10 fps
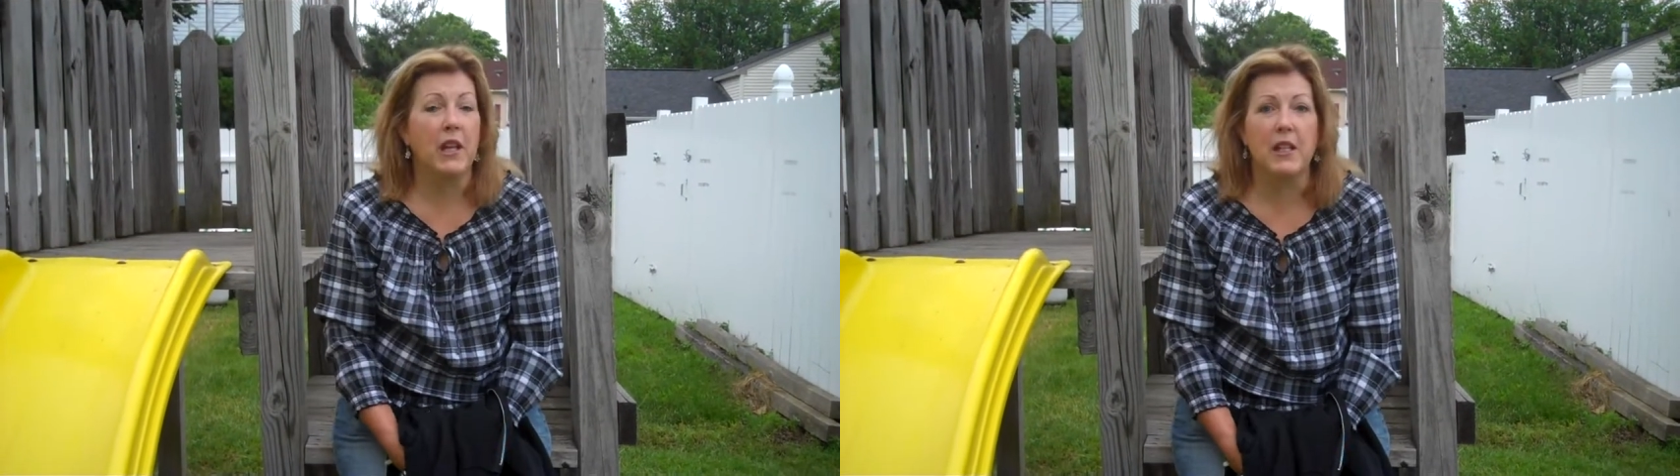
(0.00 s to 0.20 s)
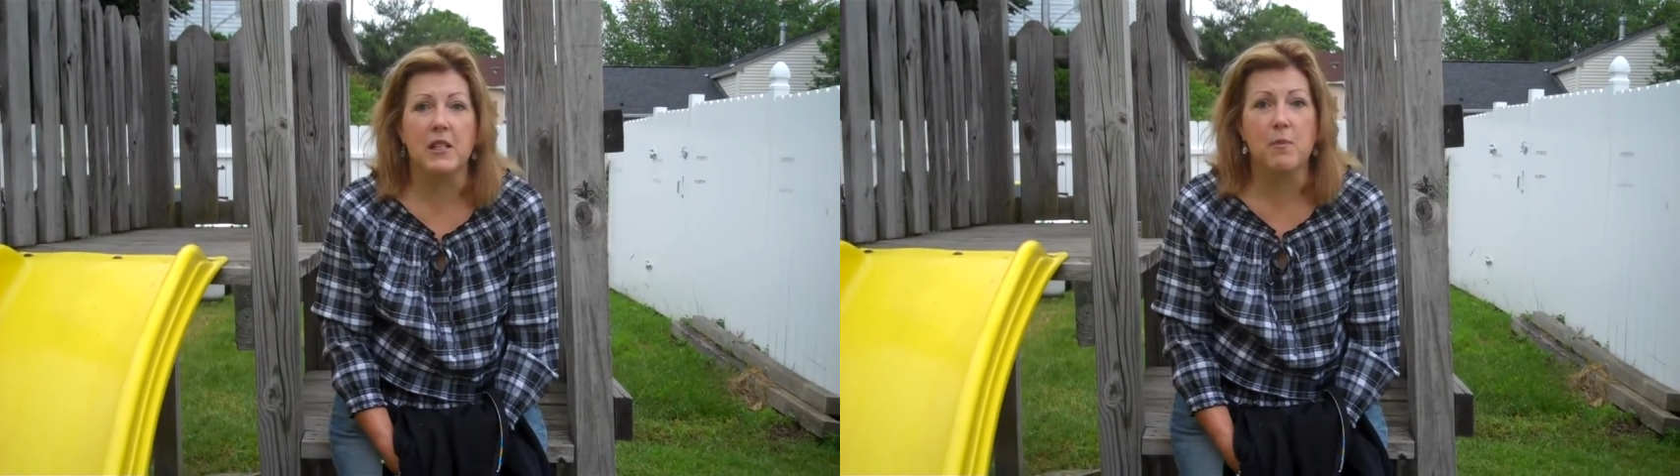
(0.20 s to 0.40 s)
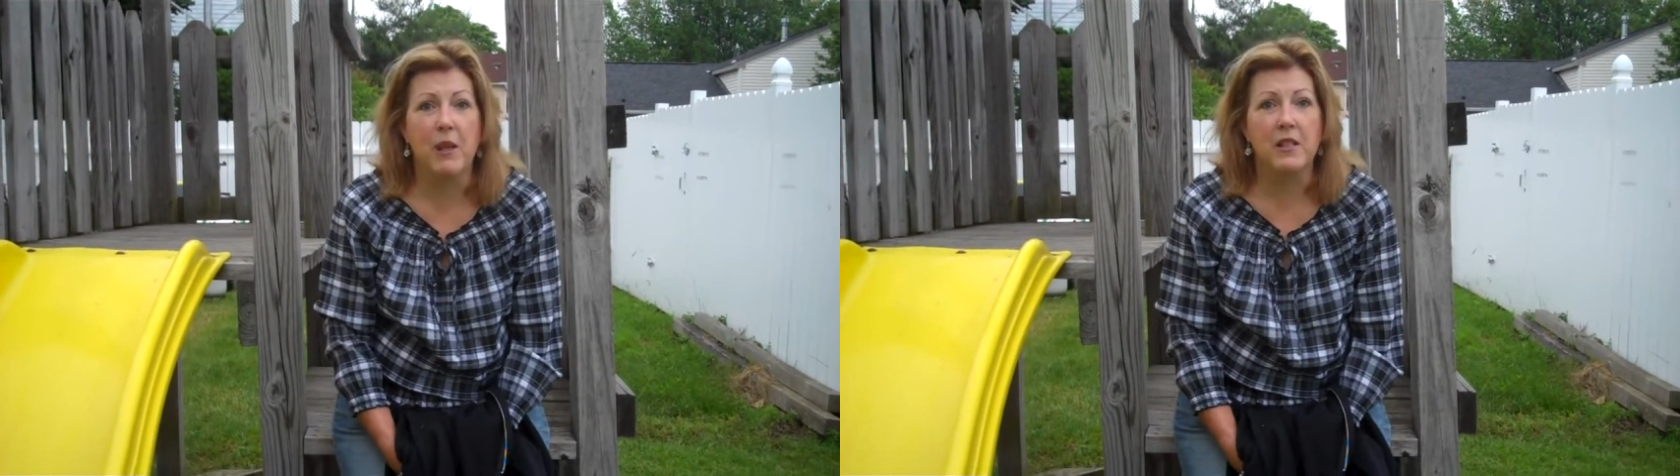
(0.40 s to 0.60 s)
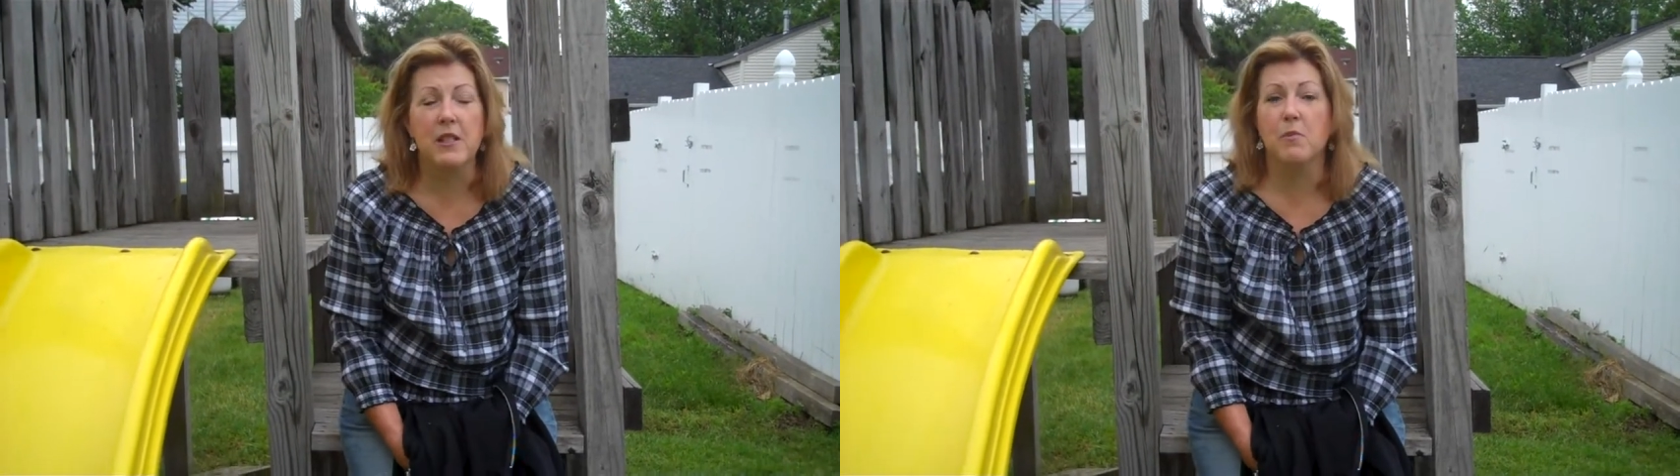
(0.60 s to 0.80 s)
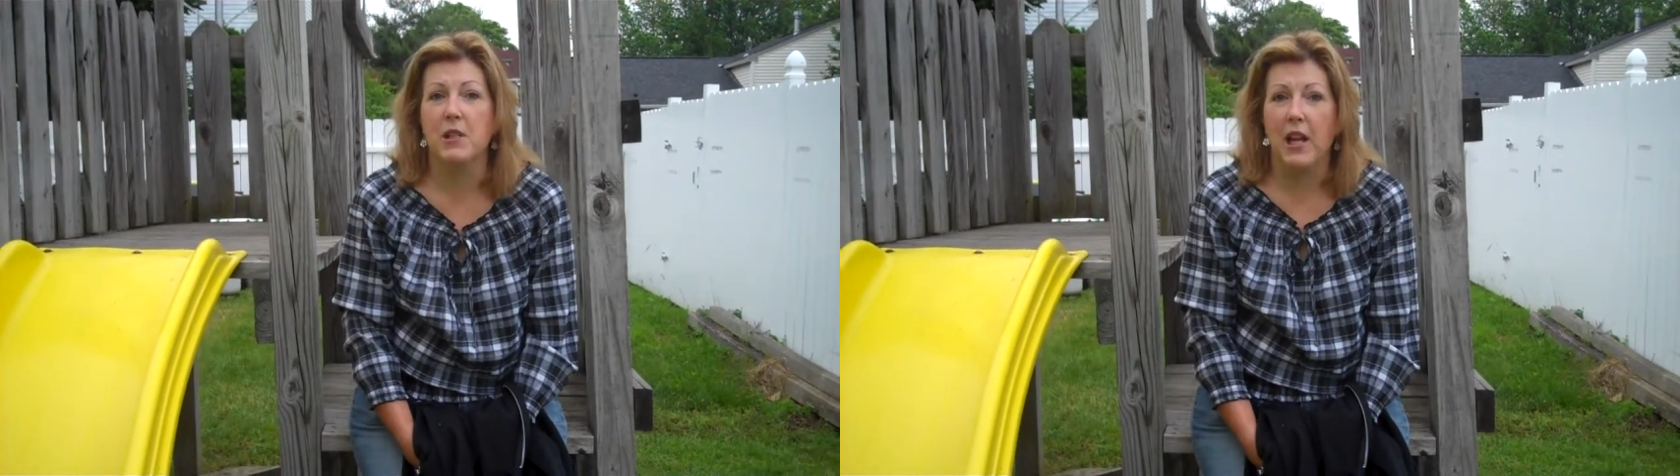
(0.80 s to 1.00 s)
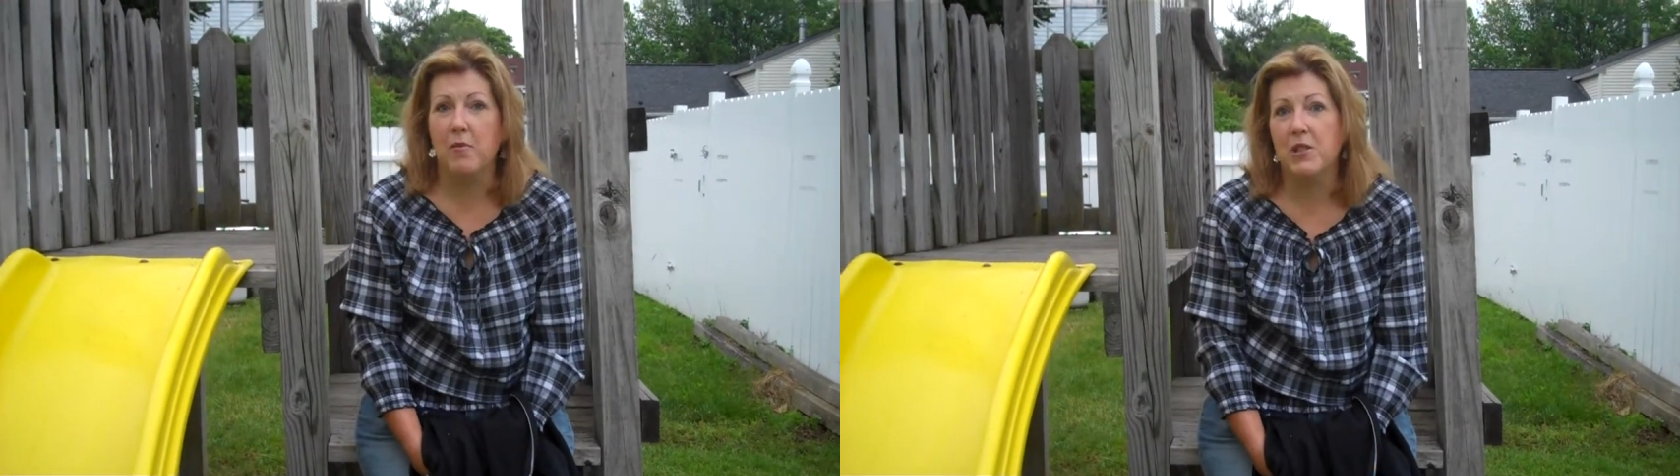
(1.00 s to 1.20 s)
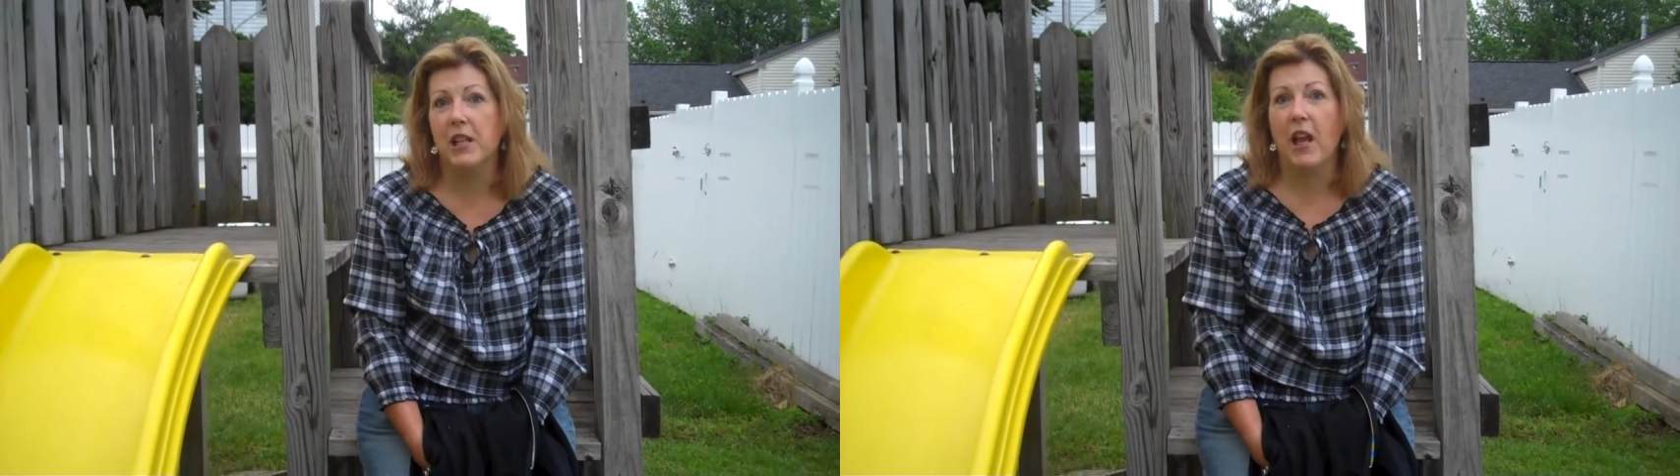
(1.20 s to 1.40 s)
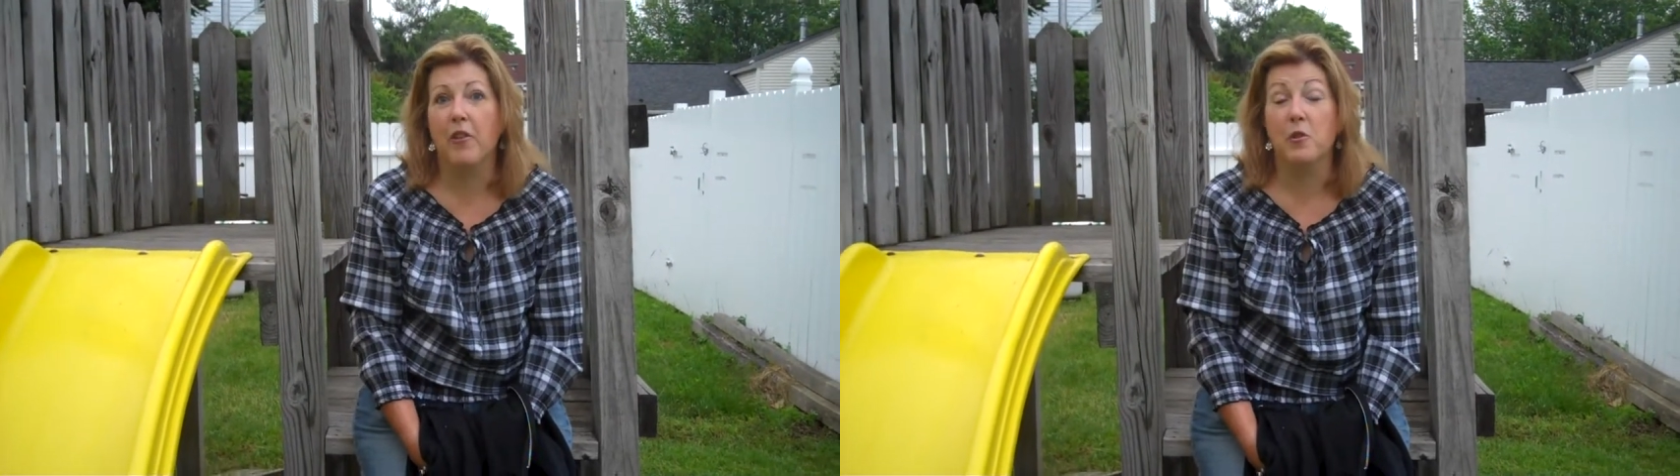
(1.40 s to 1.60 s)
we got to spend some time
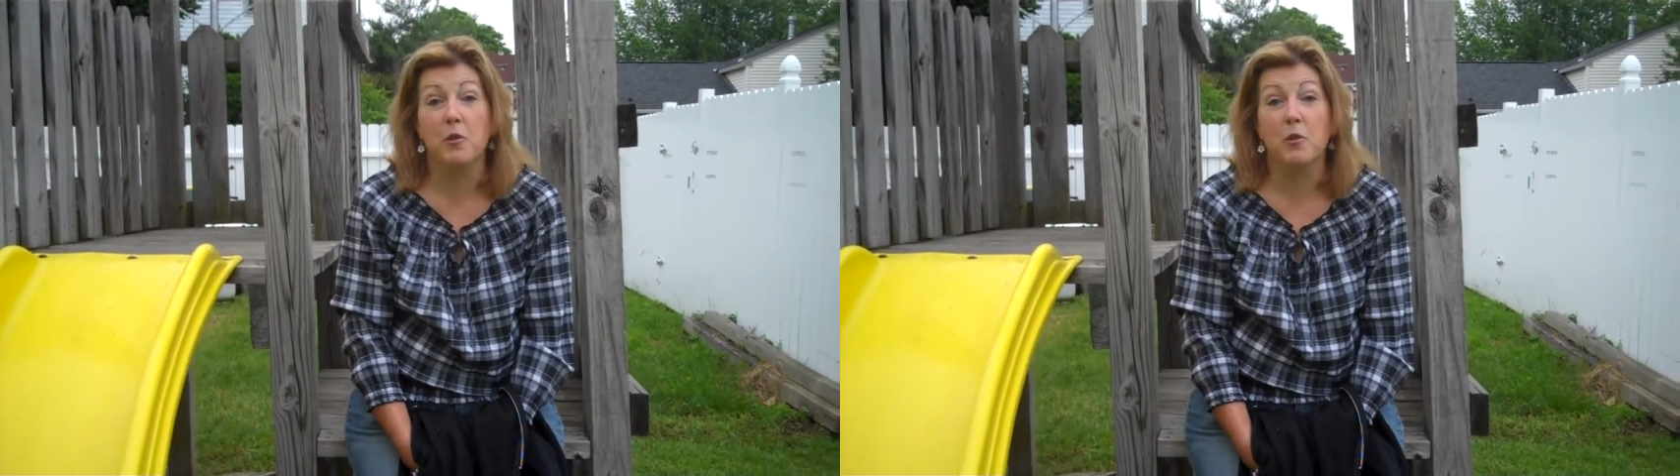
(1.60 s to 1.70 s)
together,